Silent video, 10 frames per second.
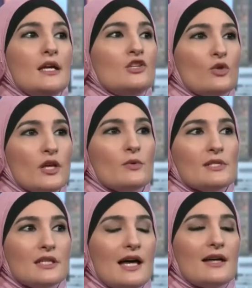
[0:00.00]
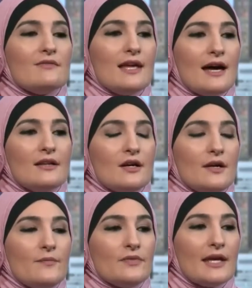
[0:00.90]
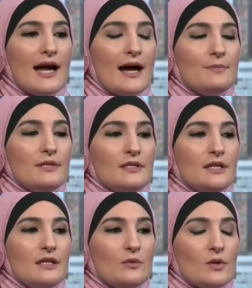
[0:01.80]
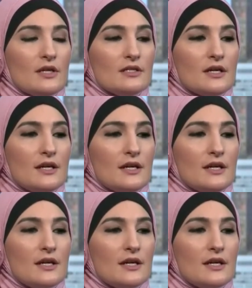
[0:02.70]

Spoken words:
So there was a lot of that that happened, and it was,